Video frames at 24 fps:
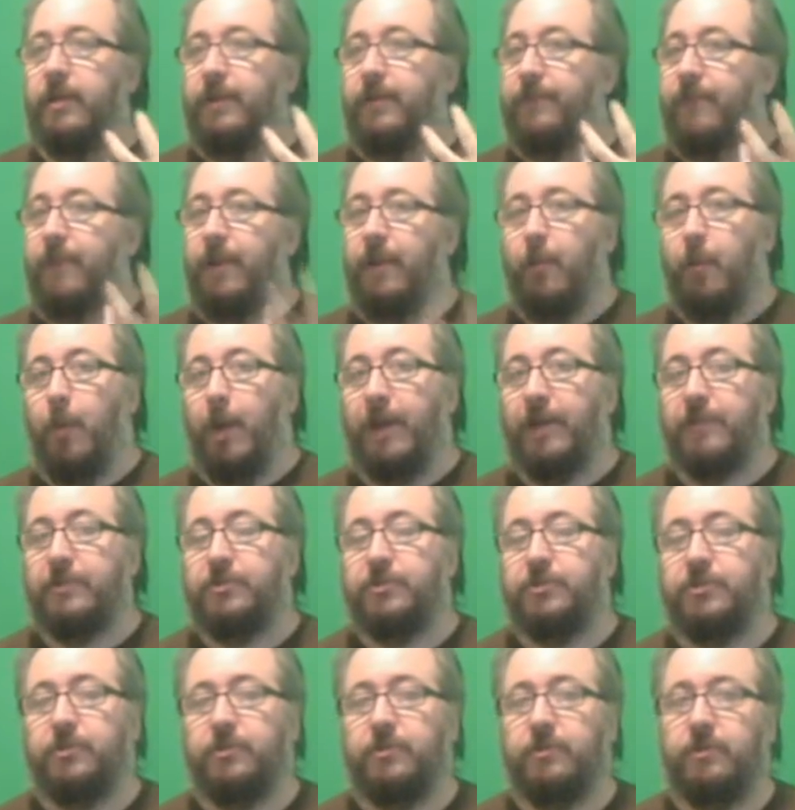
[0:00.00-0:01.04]
if I
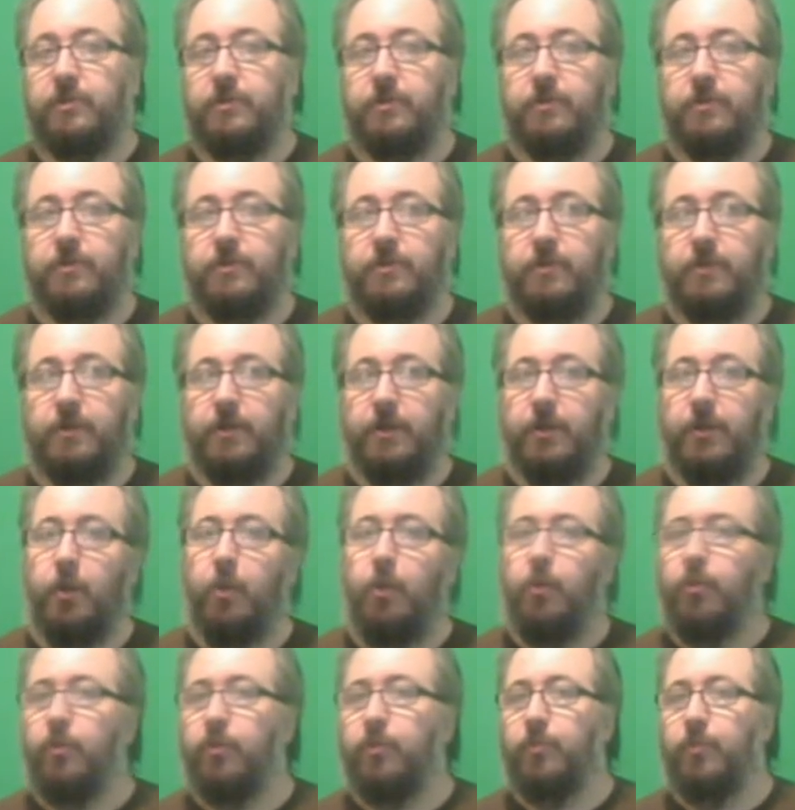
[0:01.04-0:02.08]
watched an
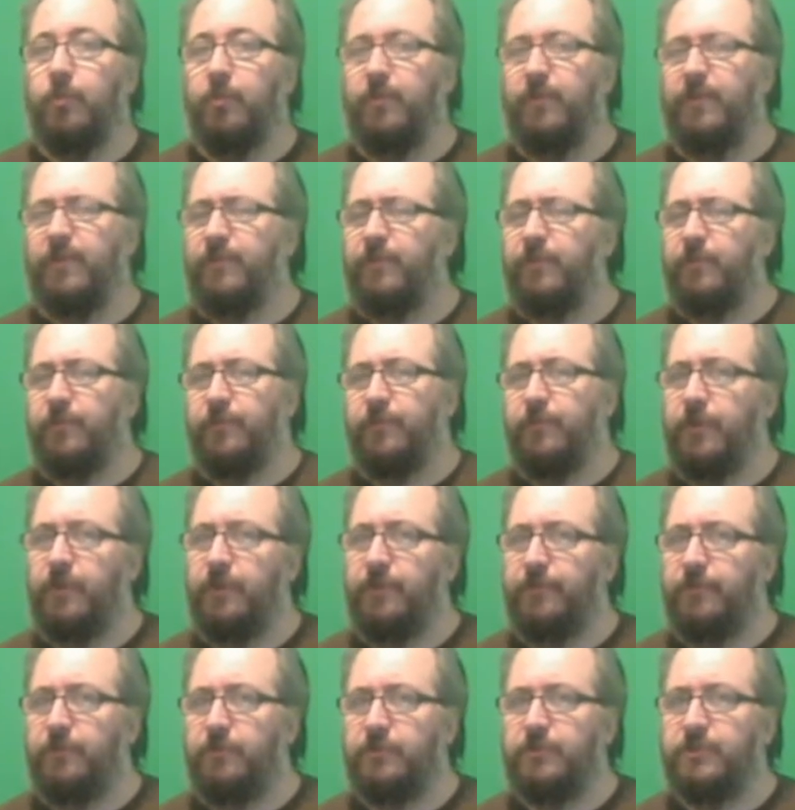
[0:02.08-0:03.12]
older movie for the
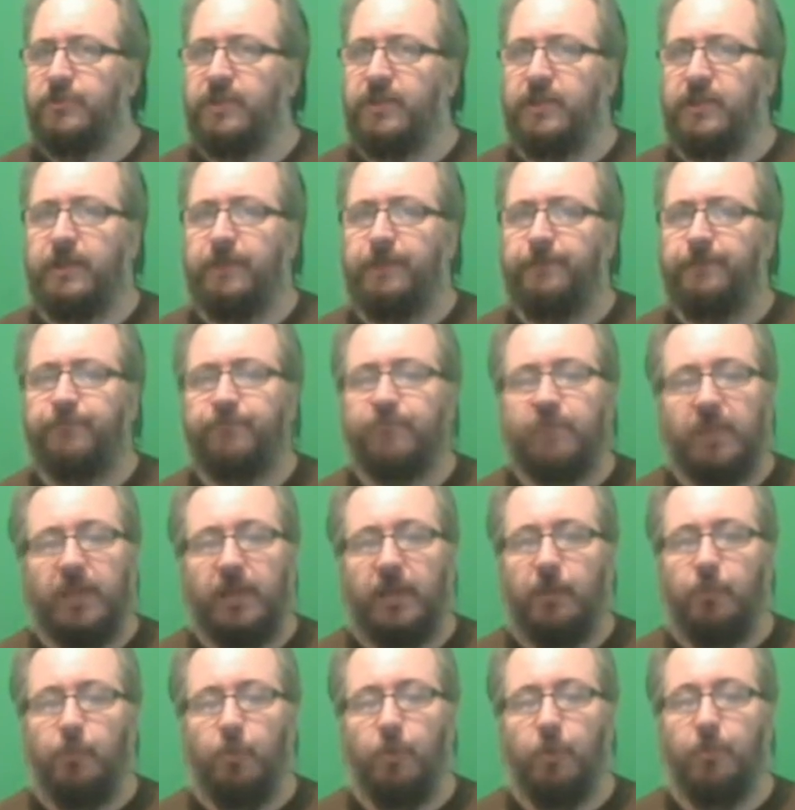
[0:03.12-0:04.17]
very first time,
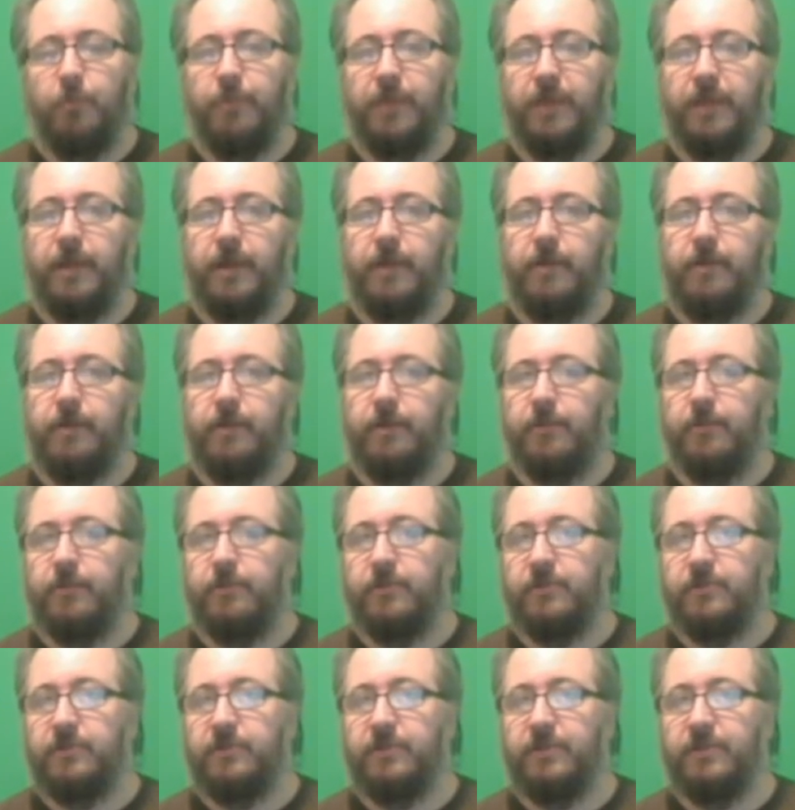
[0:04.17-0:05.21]
it won't be counted on
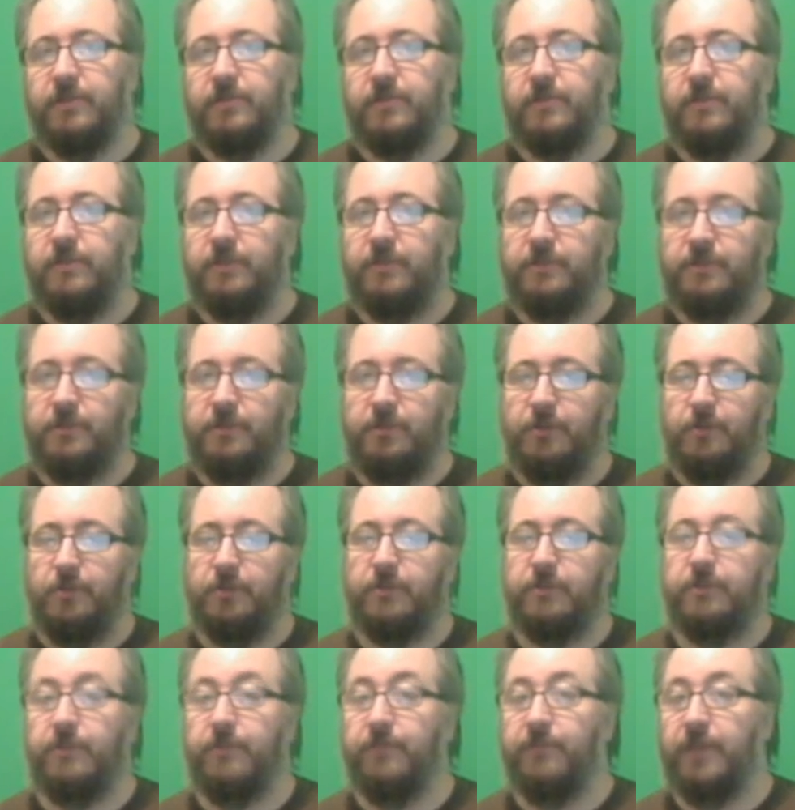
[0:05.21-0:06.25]
this list. This is only
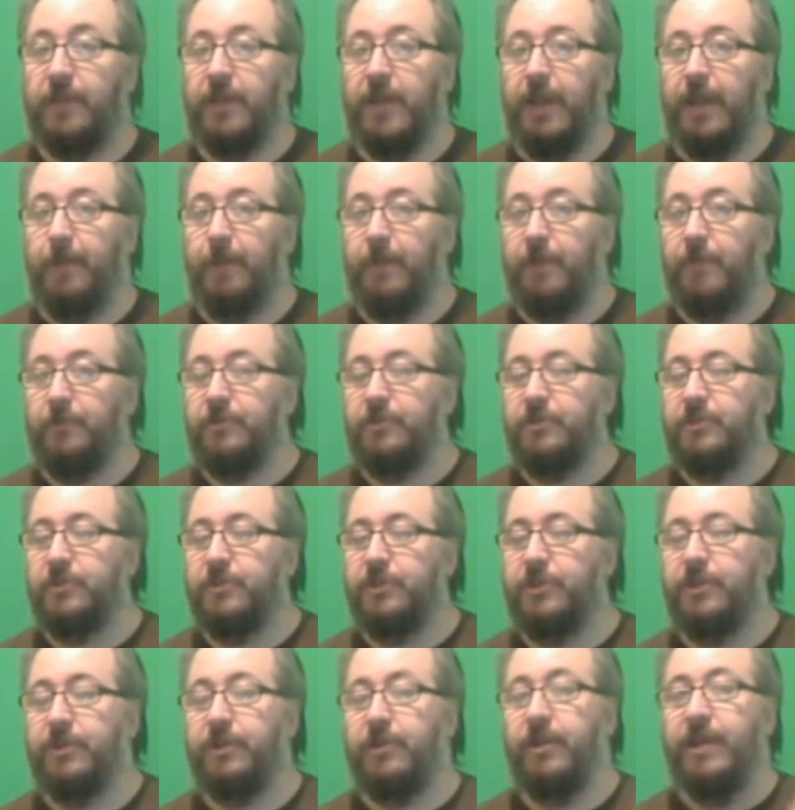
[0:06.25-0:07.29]
stuff that came out this
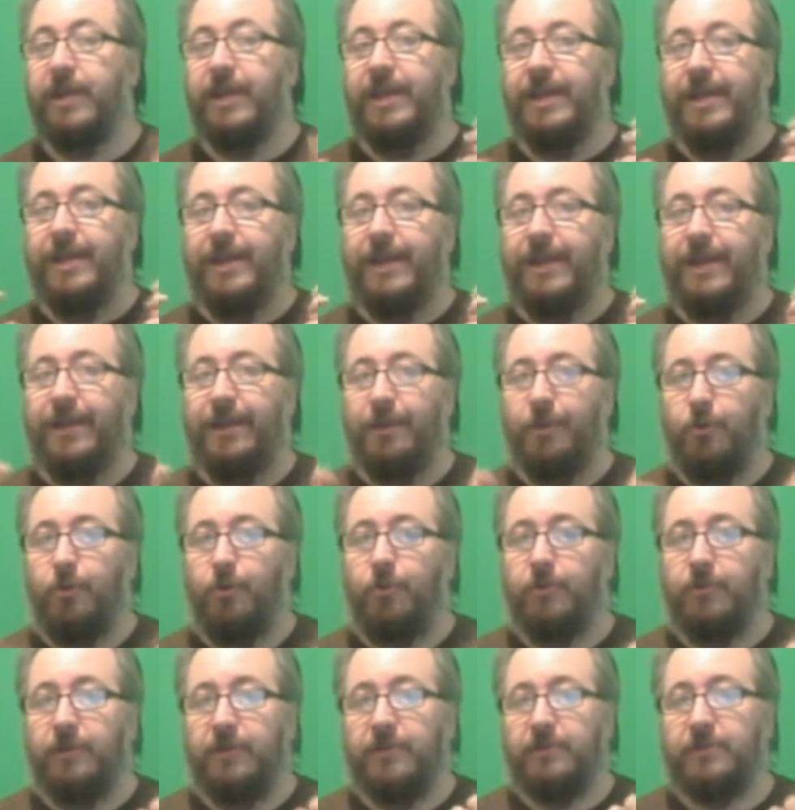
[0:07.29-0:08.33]
year and
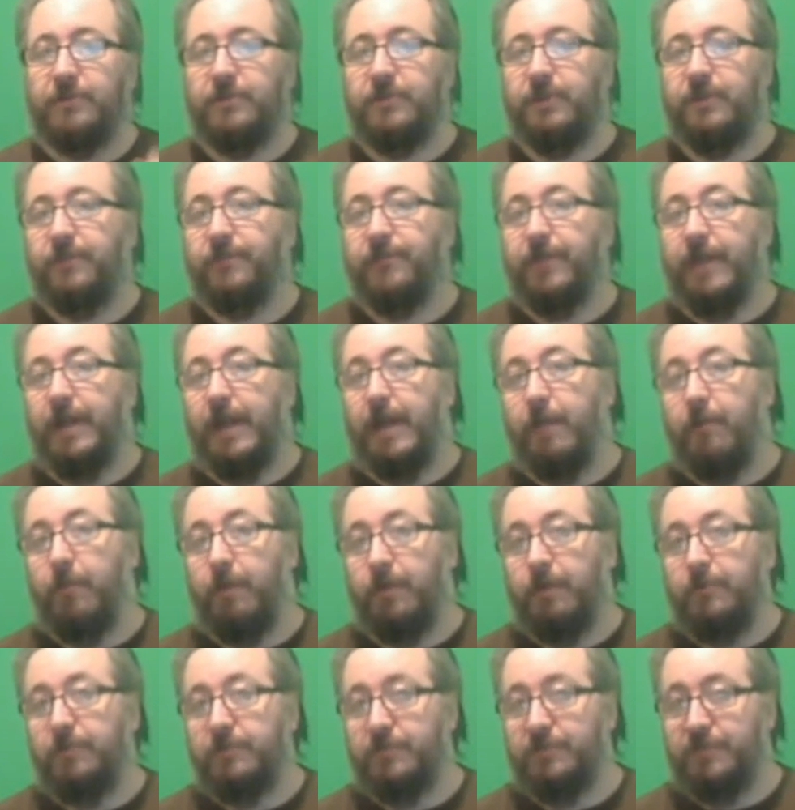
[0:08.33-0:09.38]
only the stuff I got
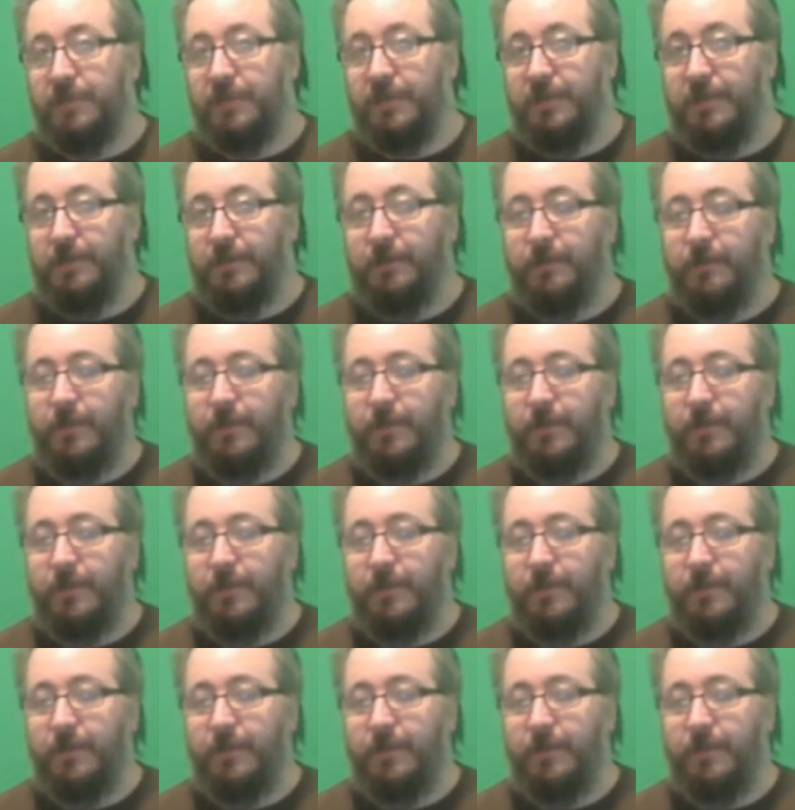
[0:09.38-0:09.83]
around to seeing.